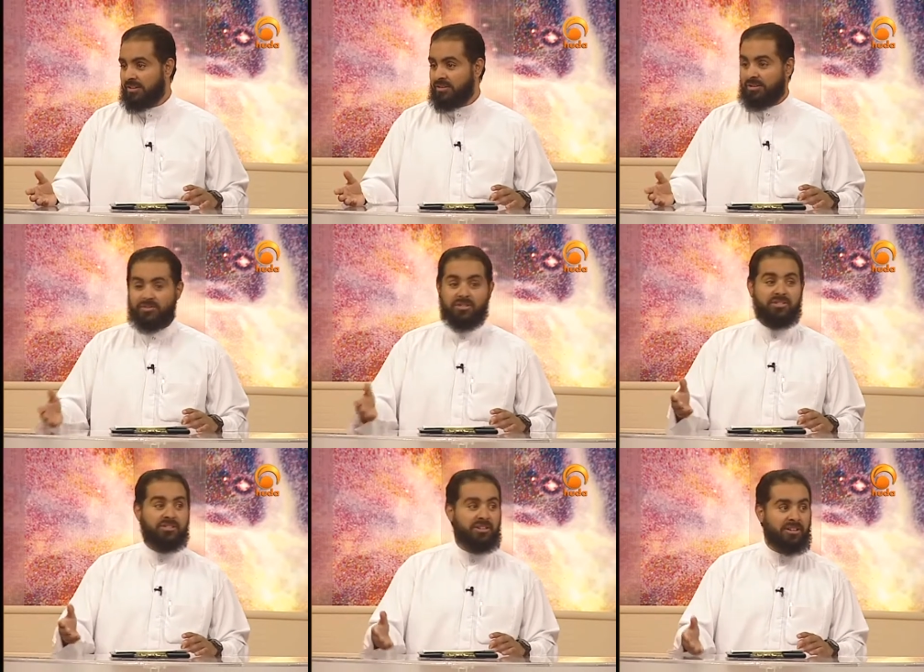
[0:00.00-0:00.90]
You have
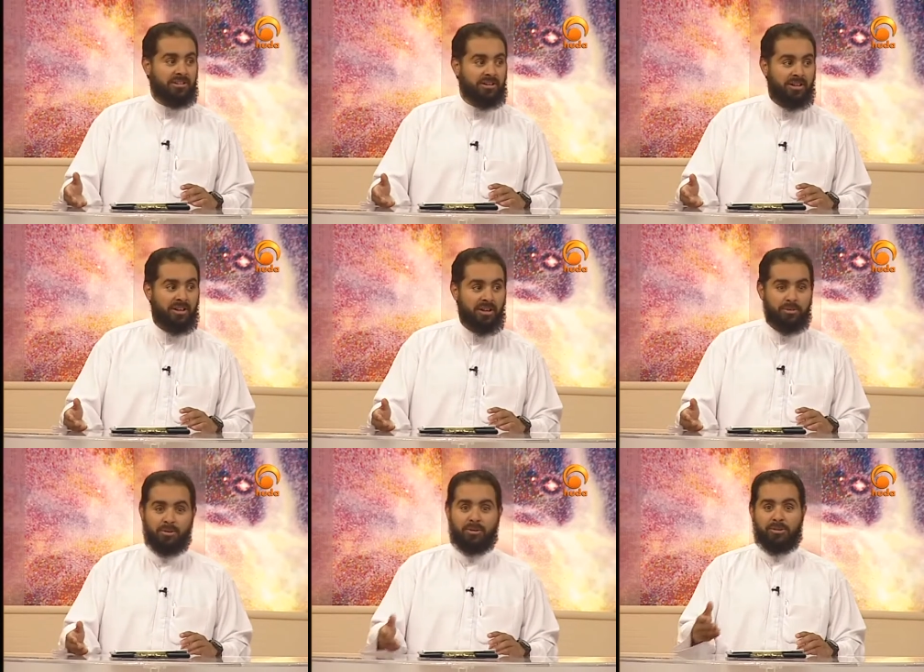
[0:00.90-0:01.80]
succeeded,
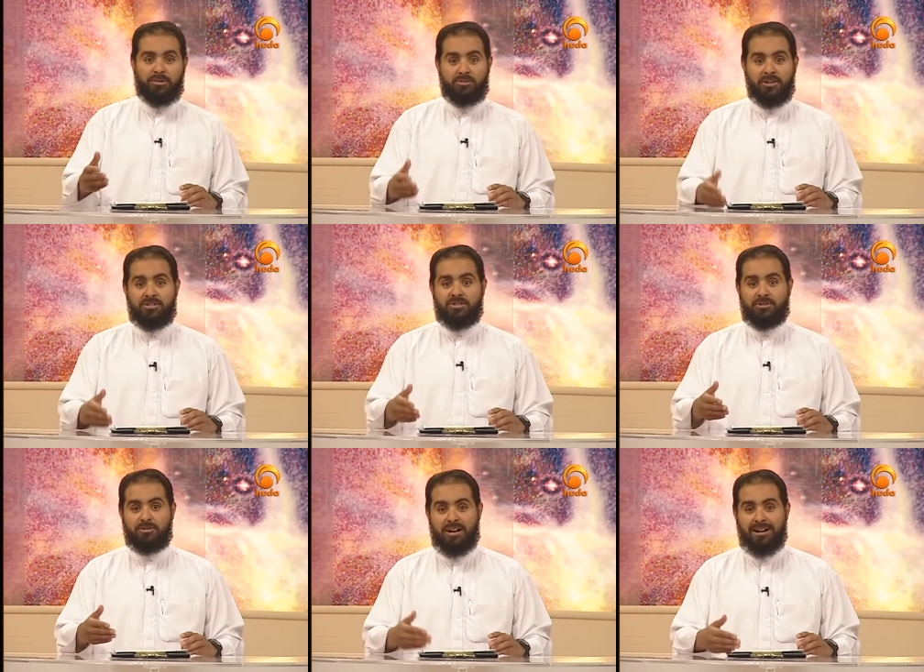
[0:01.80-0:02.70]
because once
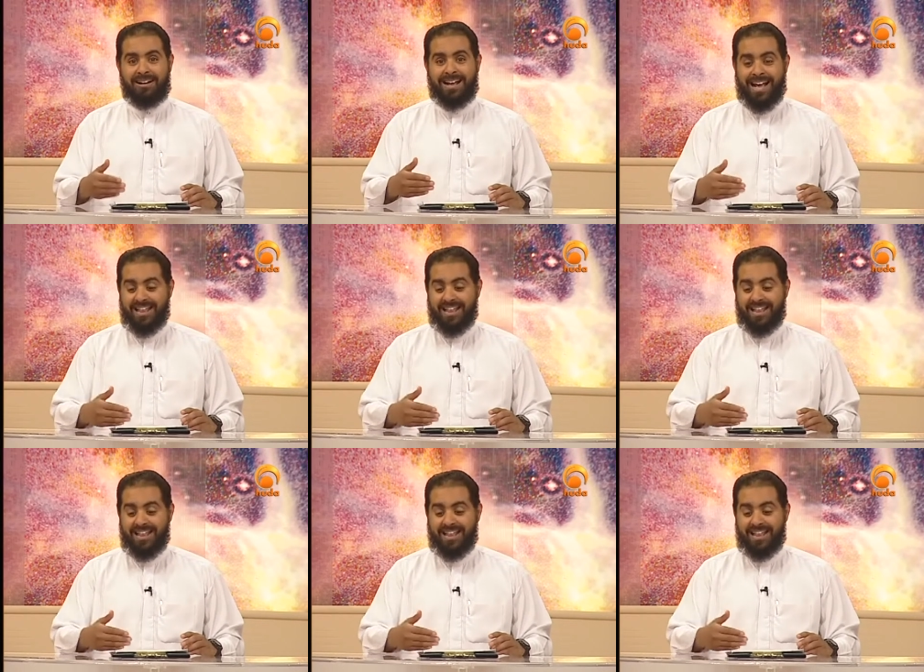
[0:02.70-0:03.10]
you are